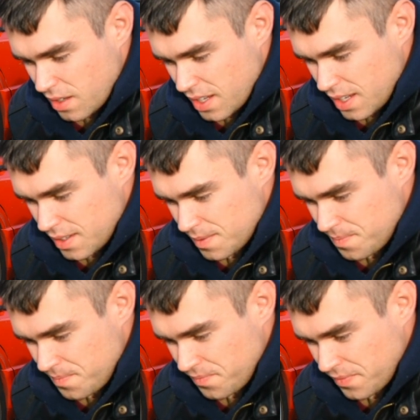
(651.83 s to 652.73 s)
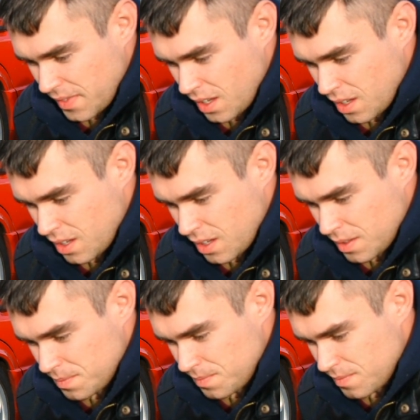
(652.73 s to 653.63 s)
okay um,
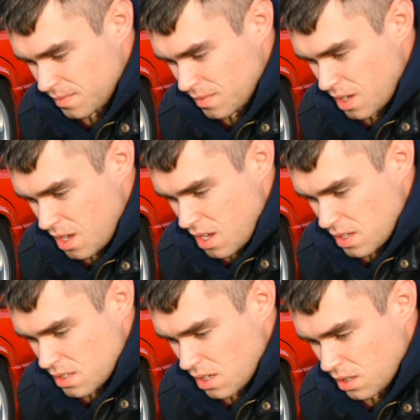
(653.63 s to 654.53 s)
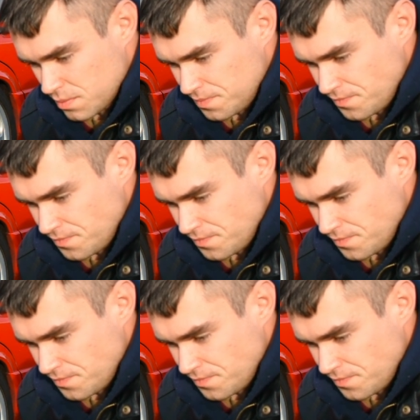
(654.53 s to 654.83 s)
so